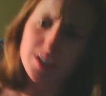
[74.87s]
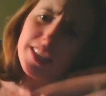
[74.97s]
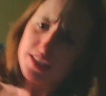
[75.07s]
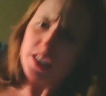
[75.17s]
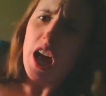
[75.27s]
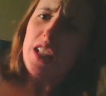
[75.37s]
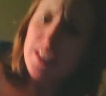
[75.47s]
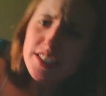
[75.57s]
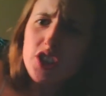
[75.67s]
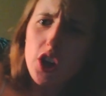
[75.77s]

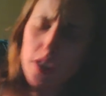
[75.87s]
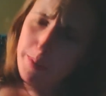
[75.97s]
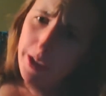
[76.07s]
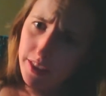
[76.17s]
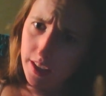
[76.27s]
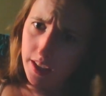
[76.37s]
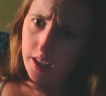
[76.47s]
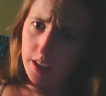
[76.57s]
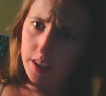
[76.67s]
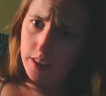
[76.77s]
Let's talk about the
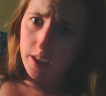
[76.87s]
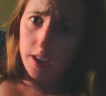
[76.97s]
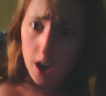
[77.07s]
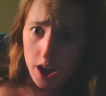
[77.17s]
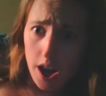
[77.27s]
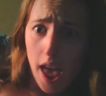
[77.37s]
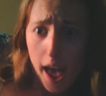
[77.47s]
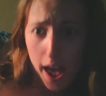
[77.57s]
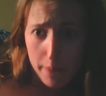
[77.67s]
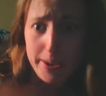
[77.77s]
nun
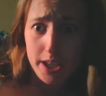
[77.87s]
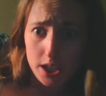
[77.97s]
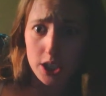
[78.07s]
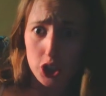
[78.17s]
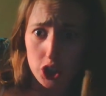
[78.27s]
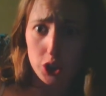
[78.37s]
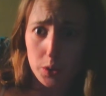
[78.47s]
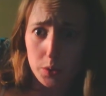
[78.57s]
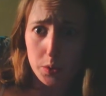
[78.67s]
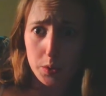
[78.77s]
habit issue.